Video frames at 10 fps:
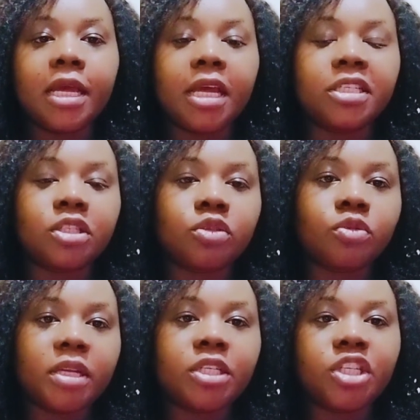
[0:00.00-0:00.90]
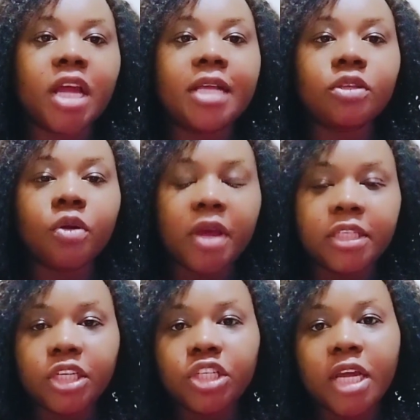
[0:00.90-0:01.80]
sweatshirt or a
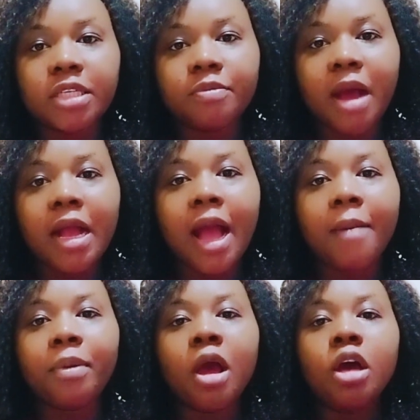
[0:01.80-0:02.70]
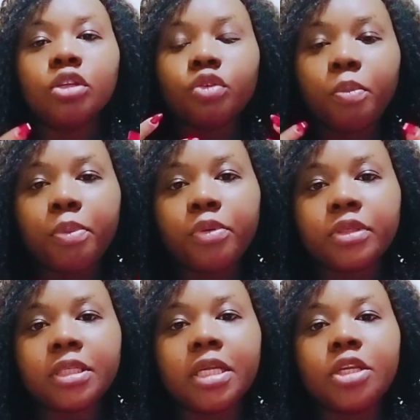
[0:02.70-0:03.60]
t-shirt markup to put
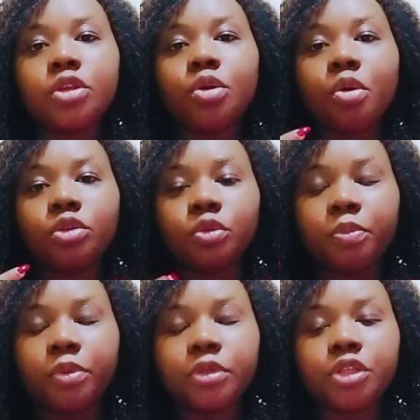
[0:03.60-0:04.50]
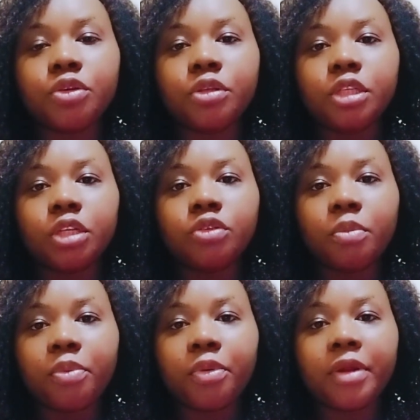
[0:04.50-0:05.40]
your digital
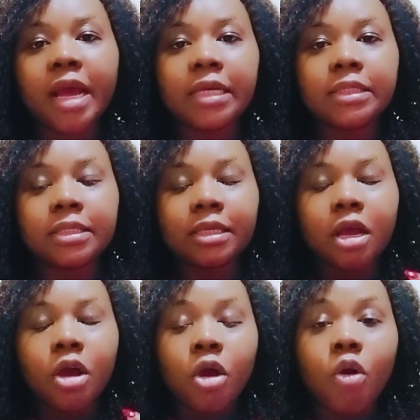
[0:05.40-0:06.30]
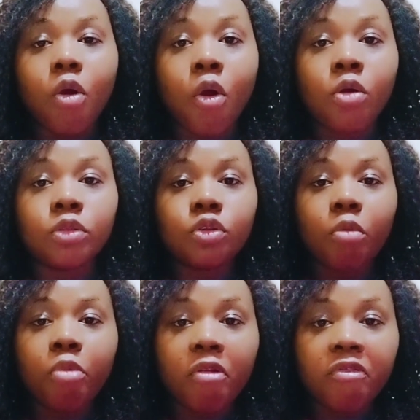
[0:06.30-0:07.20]
products on top
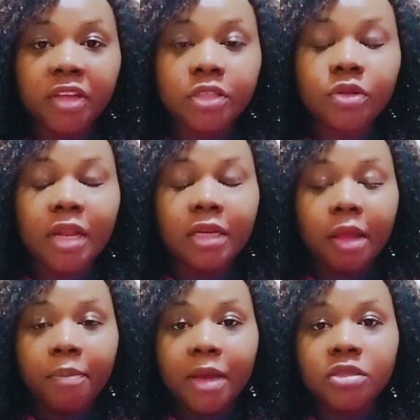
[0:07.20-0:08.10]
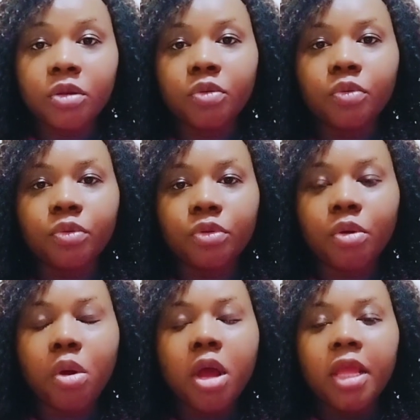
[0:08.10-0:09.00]
of it, so that a person will
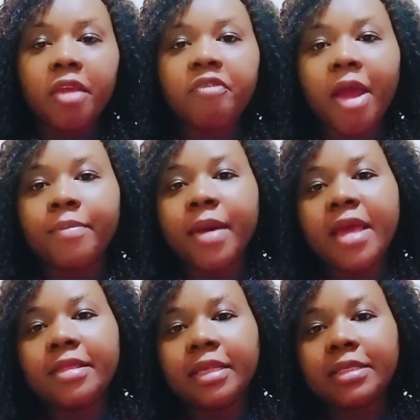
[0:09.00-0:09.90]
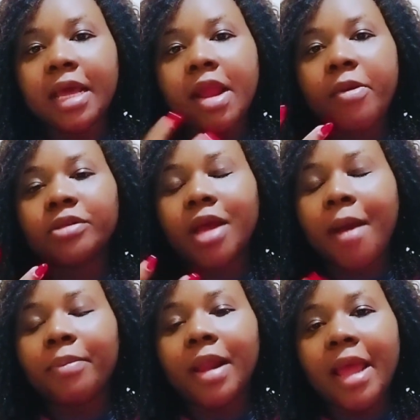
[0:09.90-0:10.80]
know, if I buy this and I want to
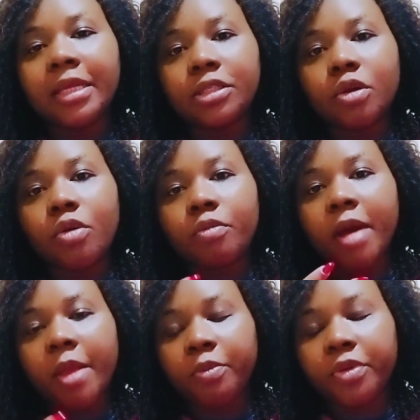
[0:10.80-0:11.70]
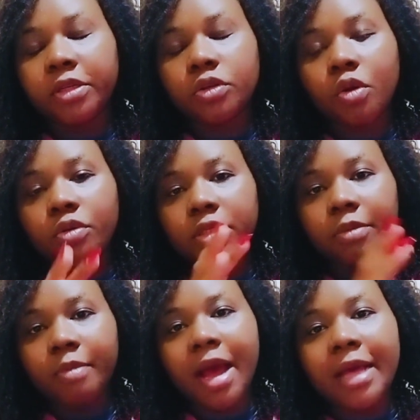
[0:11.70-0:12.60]
apply it on my print on
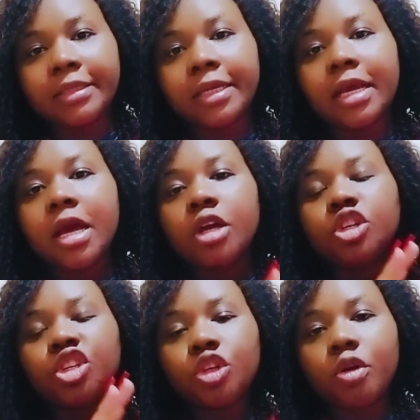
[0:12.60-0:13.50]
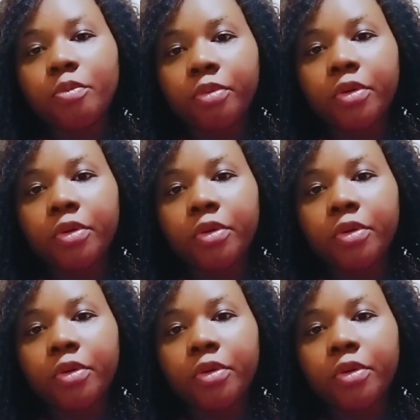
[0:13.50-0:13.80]
demand shop,